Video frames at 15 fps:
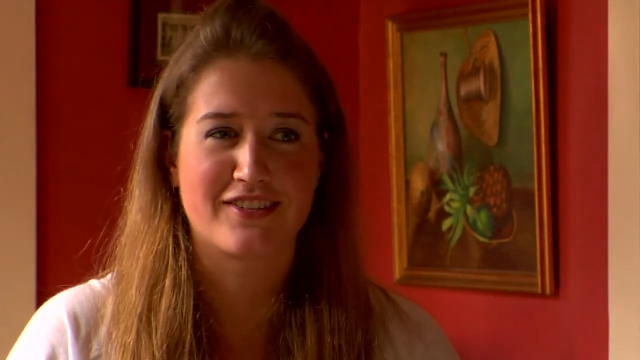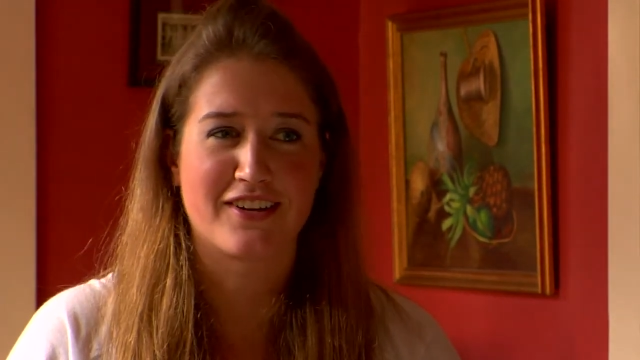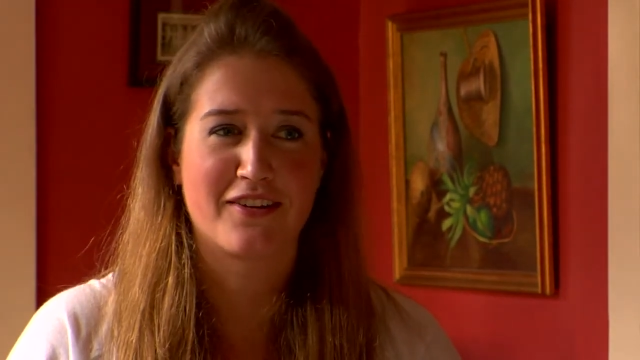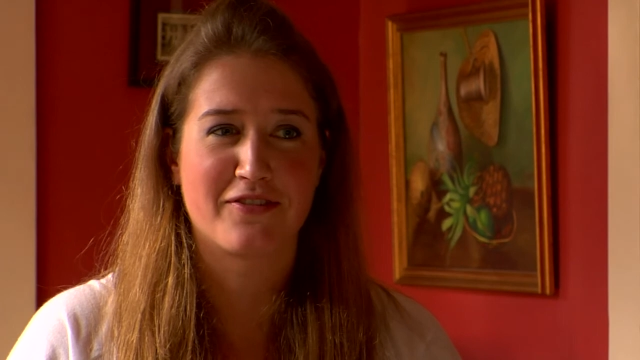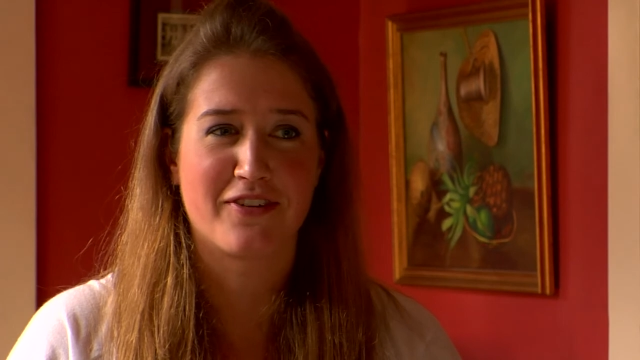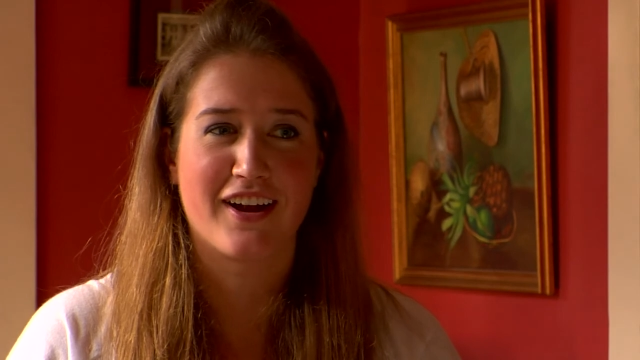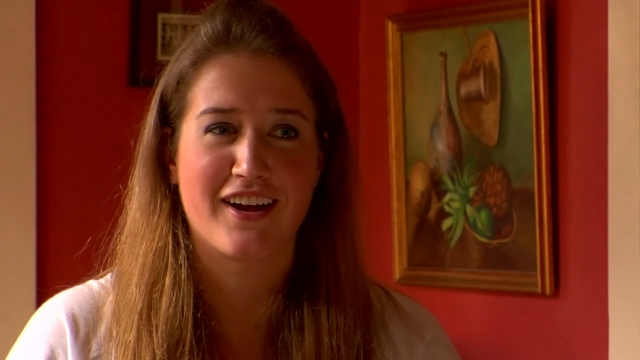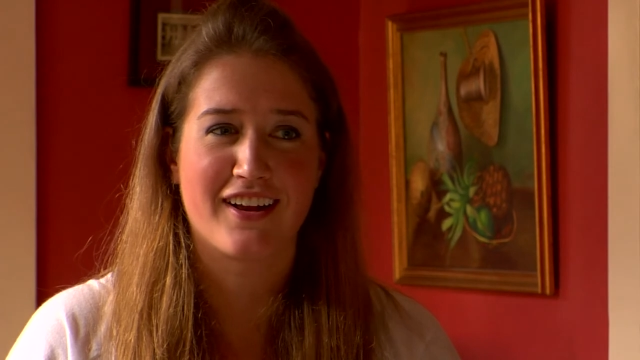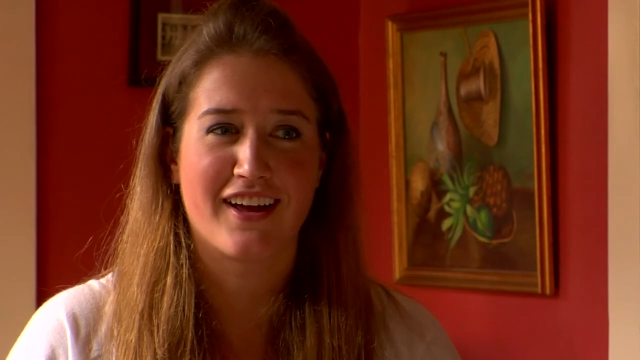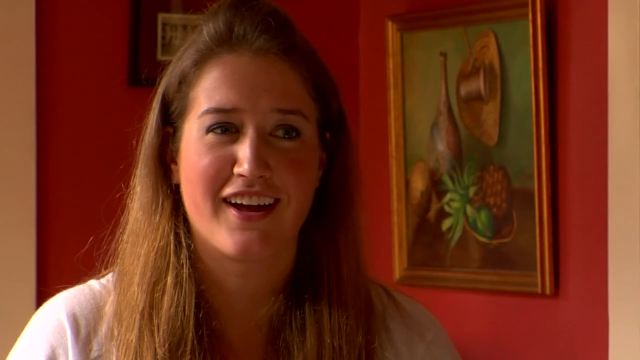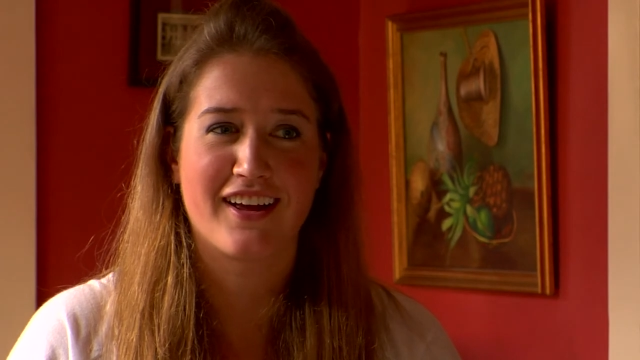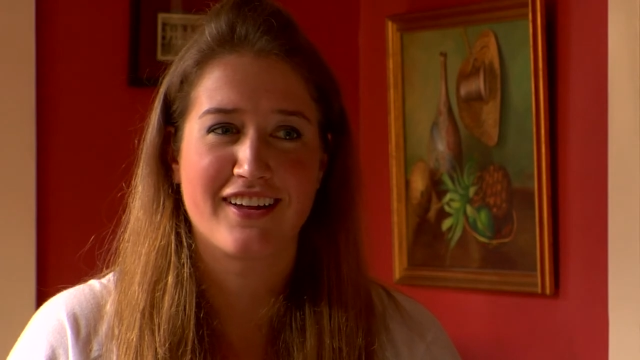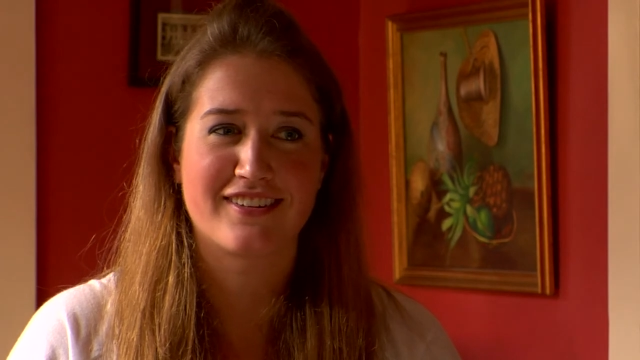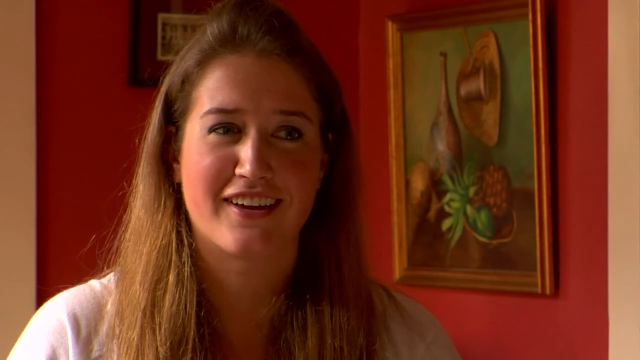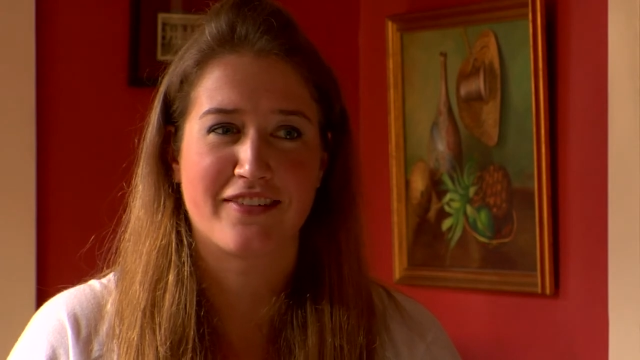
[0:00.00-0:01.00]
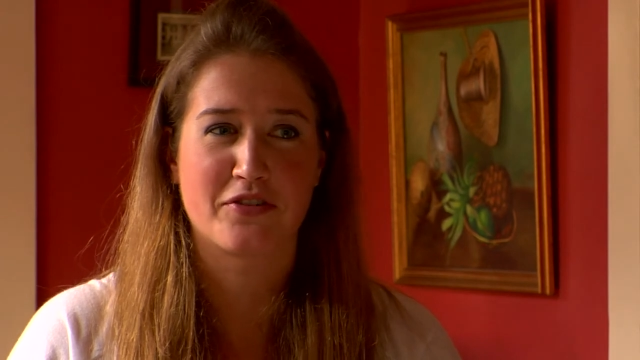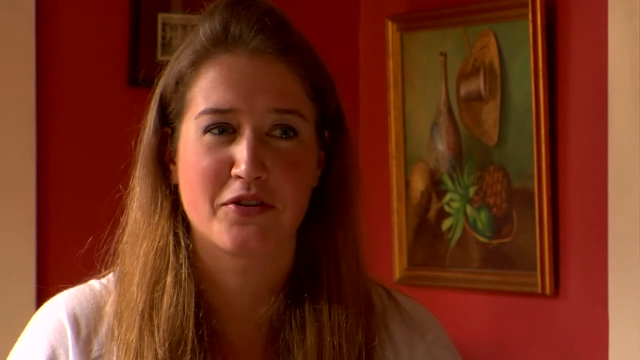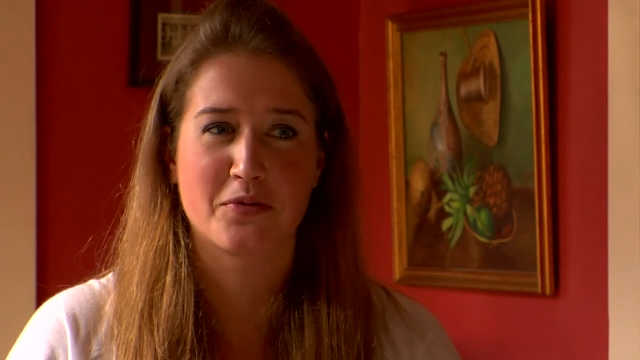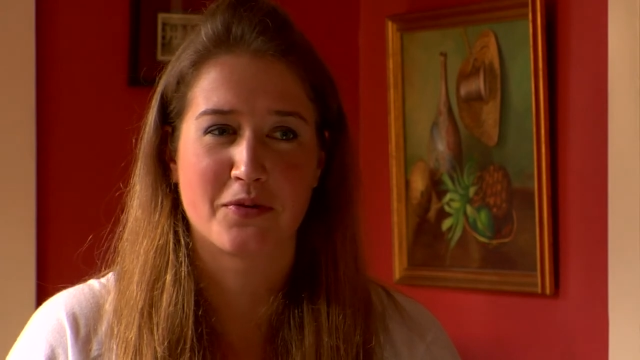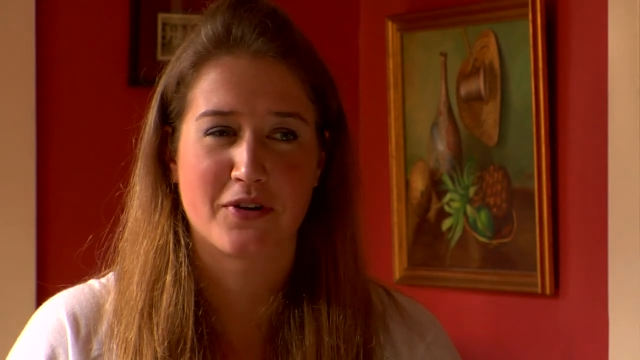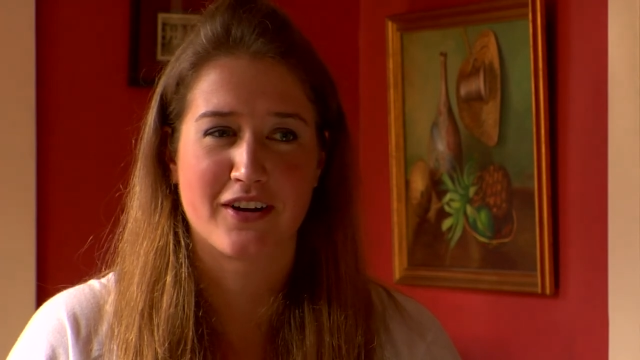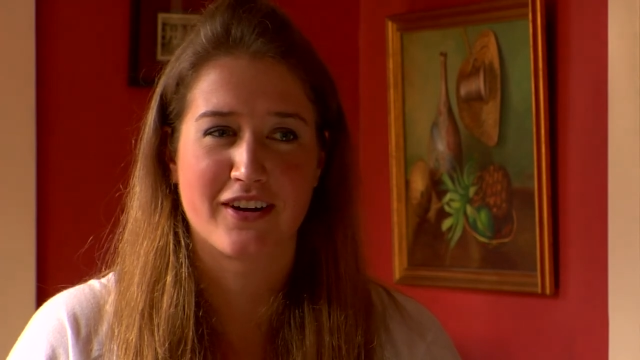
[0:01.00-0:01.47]
on Friday nights after
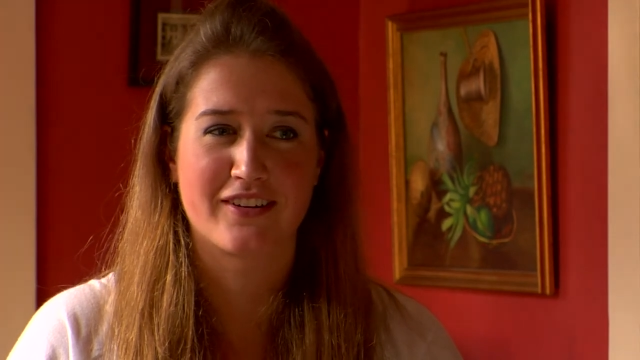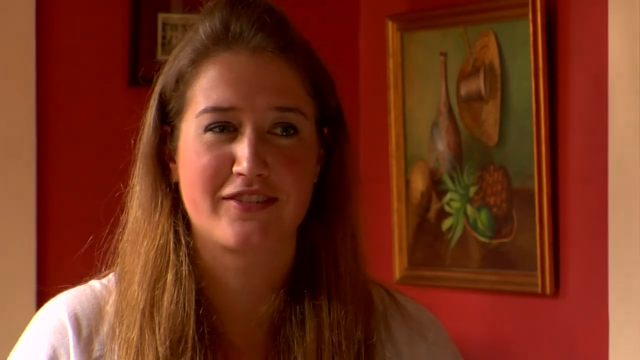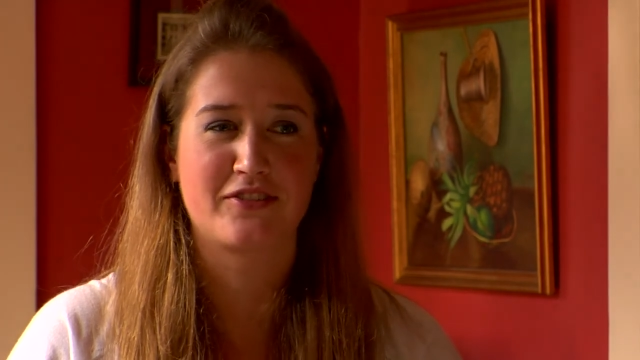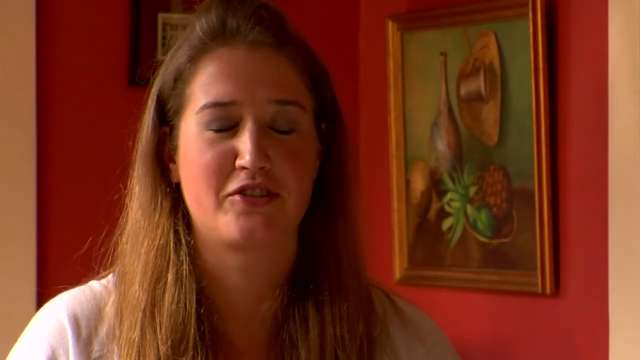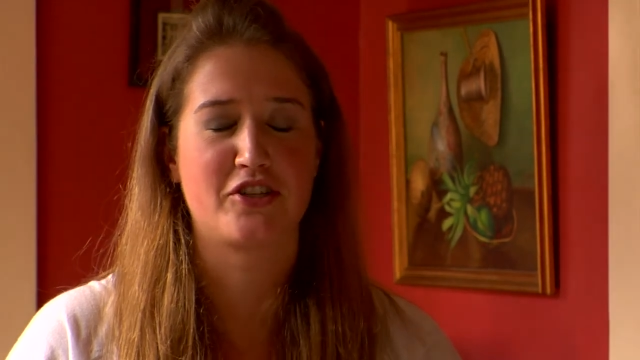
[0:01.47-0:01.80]
work,